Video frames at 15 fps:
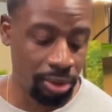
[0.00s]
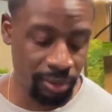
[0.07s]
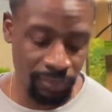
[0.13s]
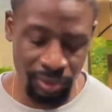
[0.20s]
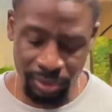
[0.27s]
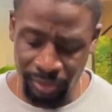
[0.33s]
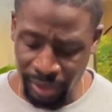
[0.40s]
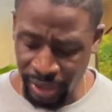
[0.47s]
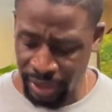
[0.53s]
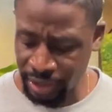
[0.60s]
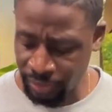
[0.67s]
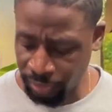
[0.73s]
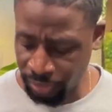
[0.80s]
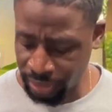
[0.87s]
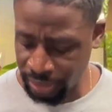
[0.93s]
If you've done this
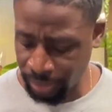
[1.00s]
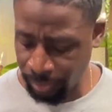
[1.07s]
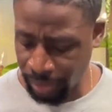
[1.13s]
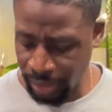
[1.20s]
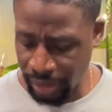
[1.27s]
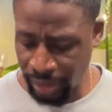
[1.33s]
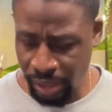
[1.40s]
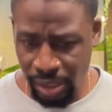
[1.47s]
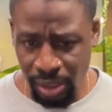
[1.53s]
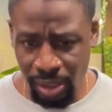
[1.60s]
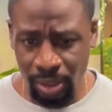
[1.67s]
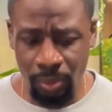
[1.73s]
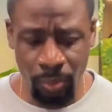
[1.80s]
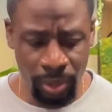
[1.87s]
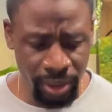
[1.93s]
for somebody,
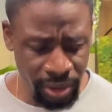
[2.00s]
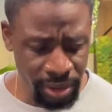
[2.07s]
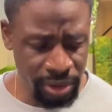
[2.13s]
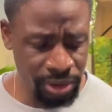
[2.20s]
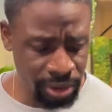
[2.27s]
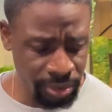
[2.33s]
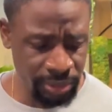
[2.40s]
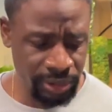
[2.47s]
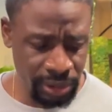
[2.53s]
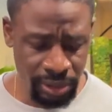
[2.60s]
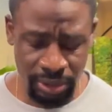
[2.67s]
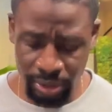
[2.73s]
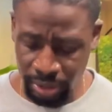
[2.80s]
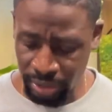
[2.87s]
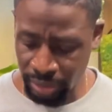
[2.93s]
what did you send
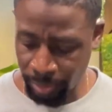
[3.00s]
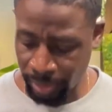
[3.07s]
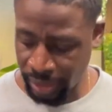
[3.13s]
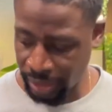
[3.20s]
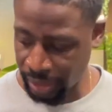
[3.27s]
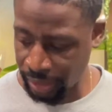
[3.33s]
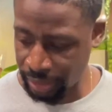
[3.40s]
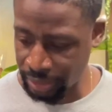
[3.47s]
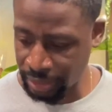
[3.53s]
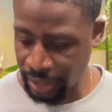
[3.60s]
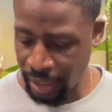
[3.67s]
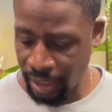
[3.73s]
to somebody else?